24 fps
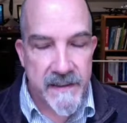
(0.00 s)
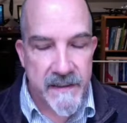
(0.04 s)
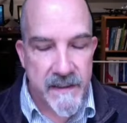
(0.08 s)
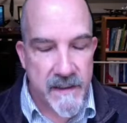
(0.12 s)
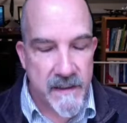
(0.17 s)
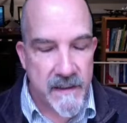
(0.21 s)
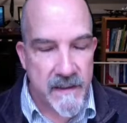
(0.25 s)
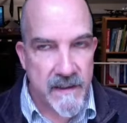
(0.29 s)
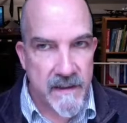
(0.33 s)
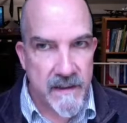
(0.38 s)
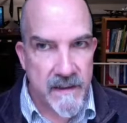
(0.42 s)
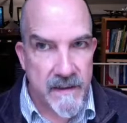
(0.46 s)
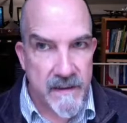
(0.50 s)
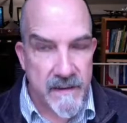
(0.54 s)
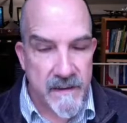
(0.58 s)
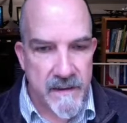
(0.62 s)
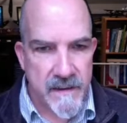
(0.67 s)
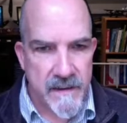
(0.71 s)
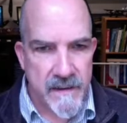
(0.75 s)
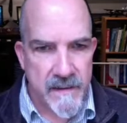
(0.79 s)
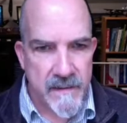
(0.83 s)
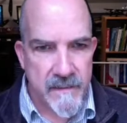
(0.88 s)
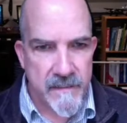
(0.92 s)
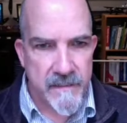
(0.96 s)
can a helicopter
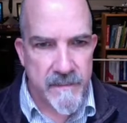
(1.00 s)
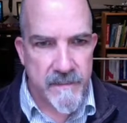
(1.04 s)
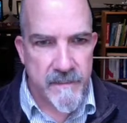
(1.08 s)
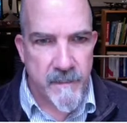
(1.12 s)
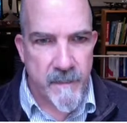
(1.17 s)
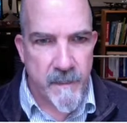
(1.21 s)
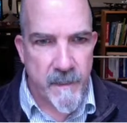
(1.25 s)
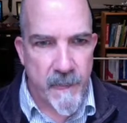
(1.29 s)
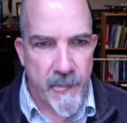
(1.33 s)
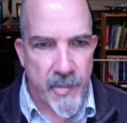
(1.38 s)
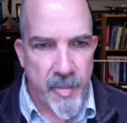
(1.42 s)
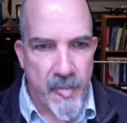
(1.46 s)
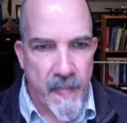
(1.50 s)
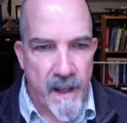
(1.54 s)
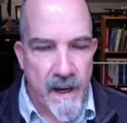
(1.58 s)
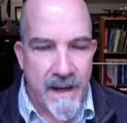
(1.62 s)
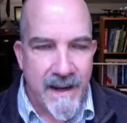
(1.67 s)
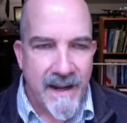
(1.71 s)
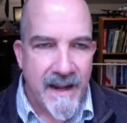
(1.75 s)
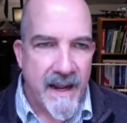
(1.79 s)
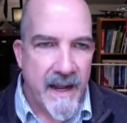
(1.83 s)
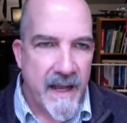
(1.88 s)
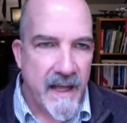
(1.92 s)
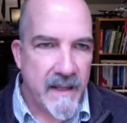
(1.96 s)
run?
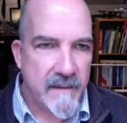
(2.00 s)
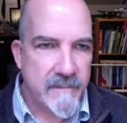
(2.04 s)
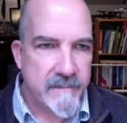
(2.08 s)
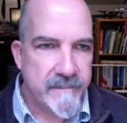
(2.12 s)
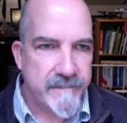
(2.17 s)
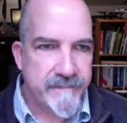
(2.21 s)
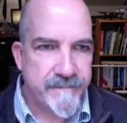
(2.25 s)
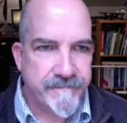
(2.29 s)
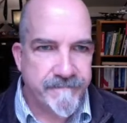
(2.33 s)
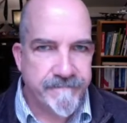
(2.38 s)
100, 200?